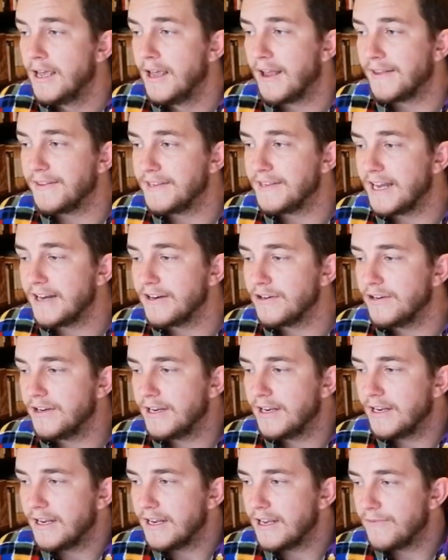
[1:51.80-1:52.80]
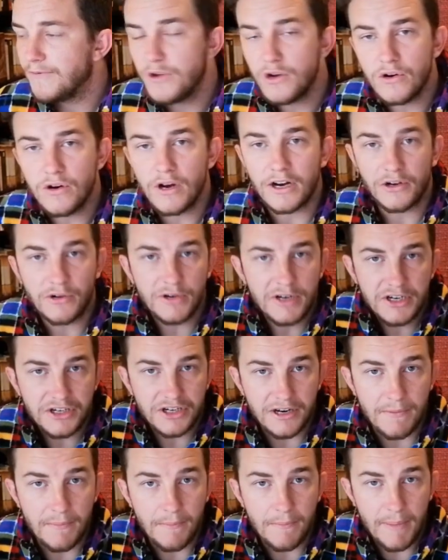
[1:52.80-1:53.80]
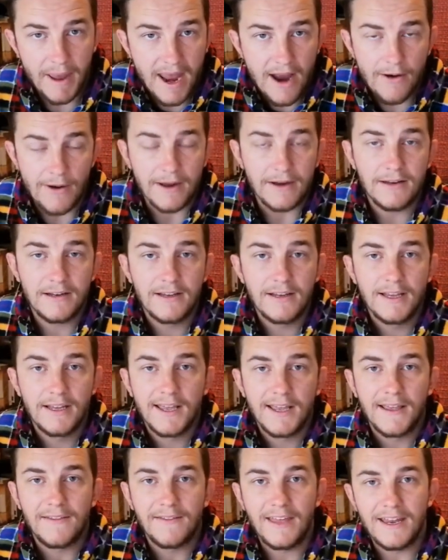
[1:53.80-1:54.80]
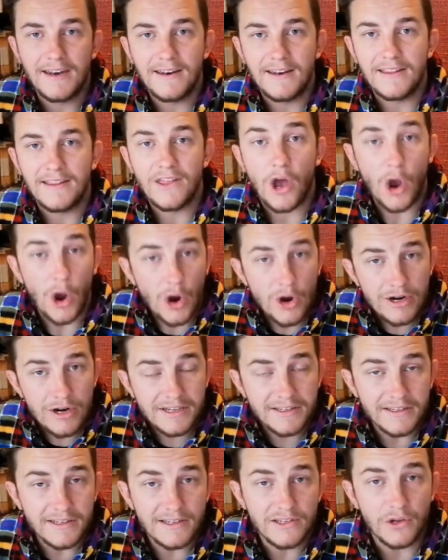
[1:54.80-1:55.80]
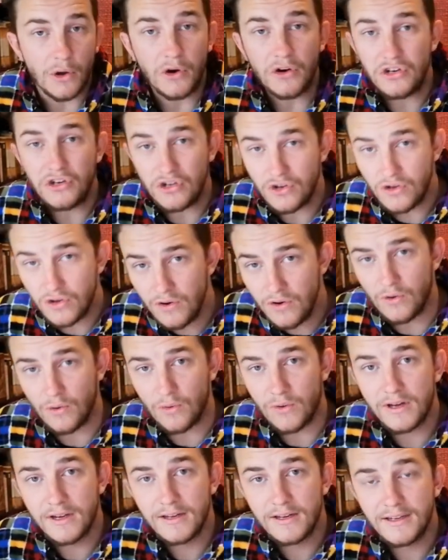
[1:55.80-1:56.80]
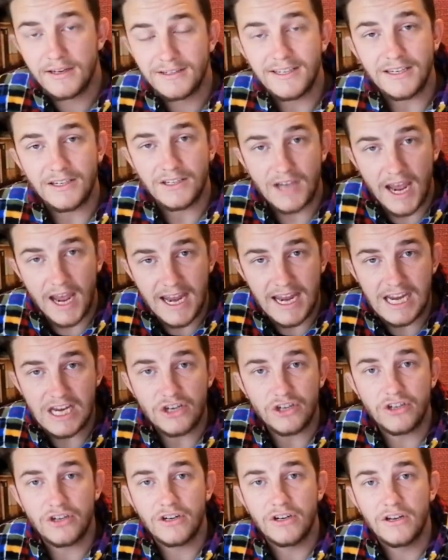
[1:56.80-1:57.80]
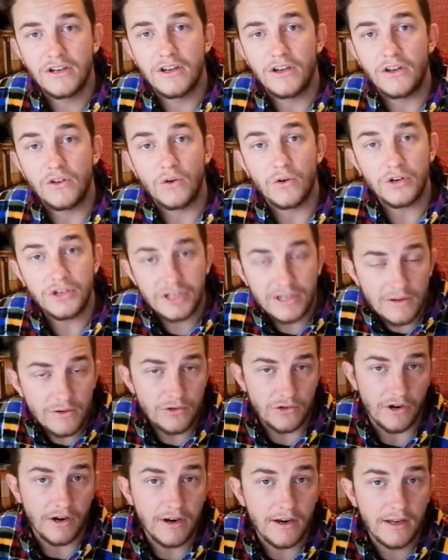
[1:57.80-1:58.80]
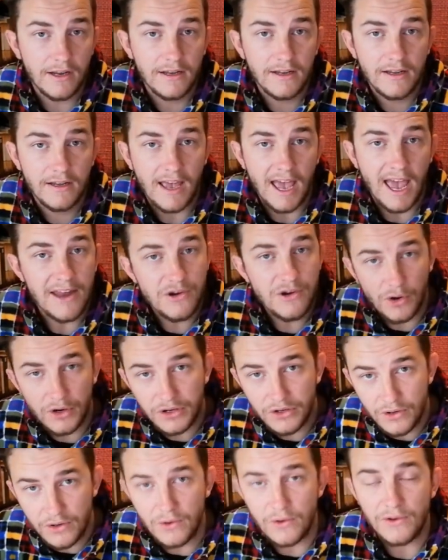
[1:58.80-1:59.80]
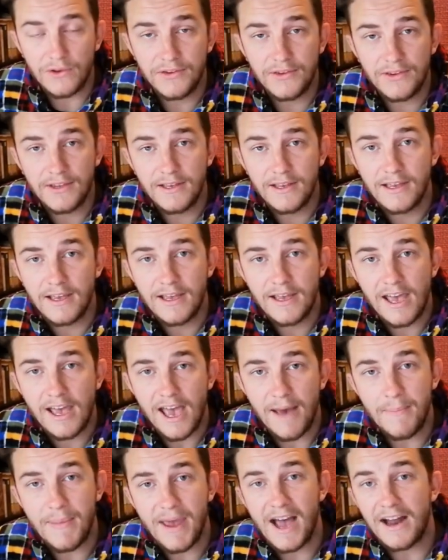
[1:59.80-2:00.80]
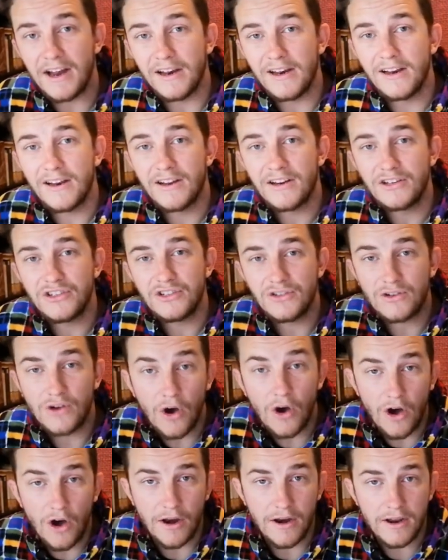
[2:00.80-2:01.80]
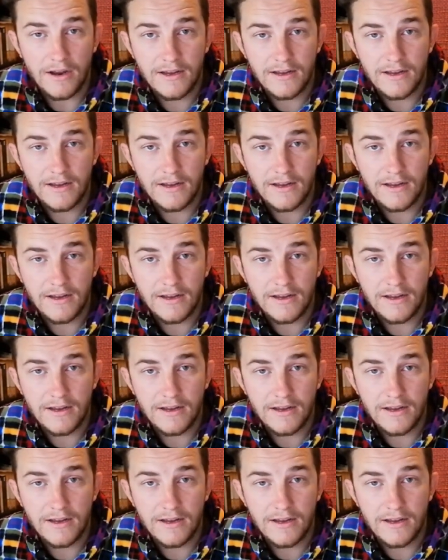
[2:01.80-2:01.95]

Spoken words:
that if you're a Christian parent, then the onus is on you to teach your children and your youth about God,